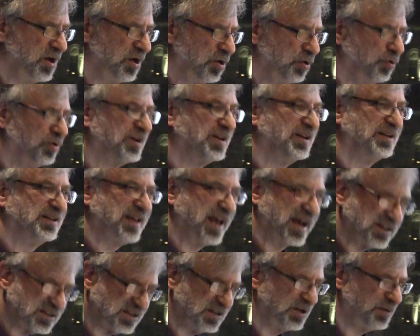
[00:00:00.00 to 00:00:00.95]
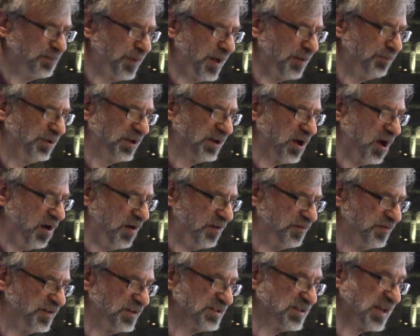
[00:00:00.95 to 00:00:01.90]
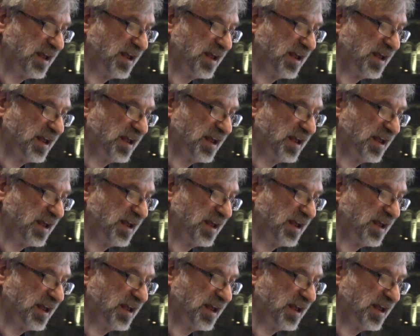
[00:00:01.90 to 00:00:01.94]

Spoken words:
who contested public office,